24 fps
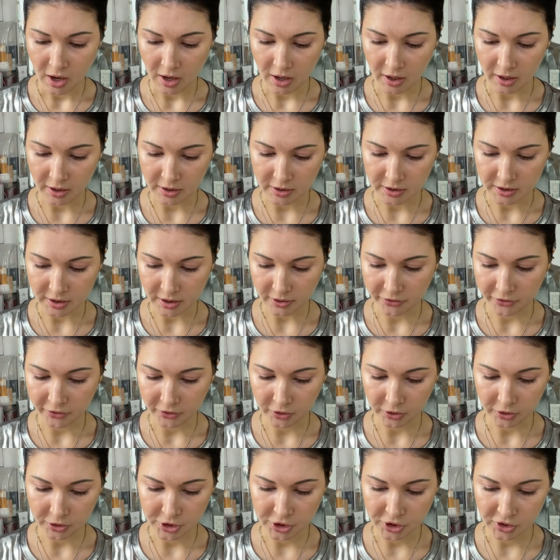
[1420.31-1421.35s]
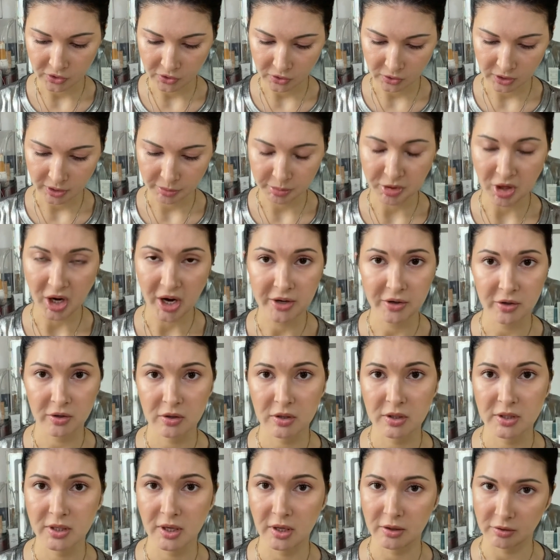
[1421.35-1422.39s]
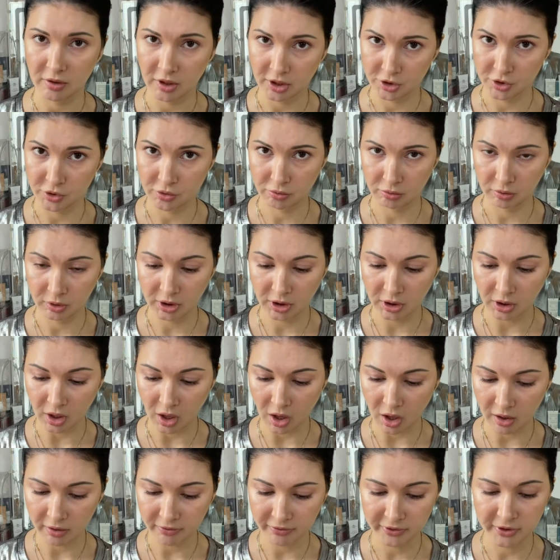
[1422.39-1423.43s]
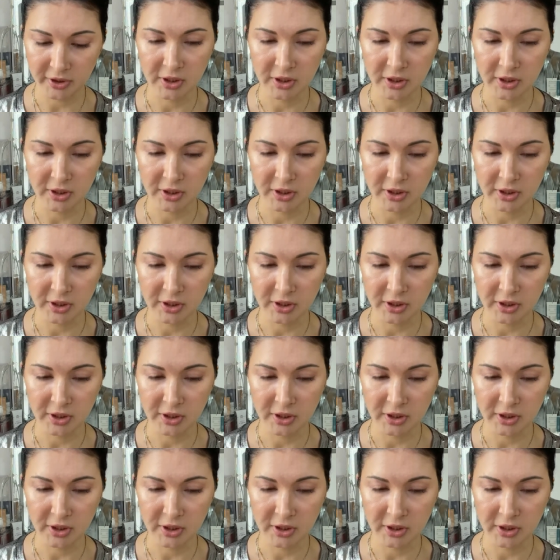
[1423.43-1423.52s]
And there are two lip liners that I truly love.